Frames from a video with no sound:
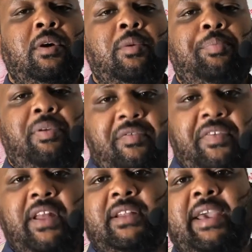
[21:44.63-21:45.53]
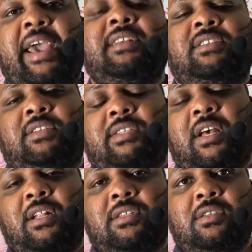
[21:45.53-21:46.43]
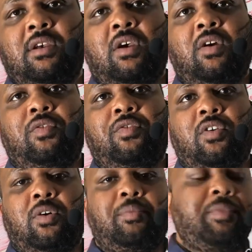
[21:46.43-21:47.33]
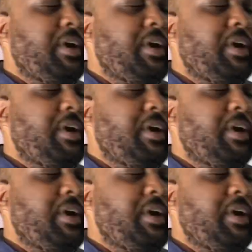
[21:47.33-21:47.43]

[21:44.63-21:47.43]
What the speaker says: prevent cancer cells from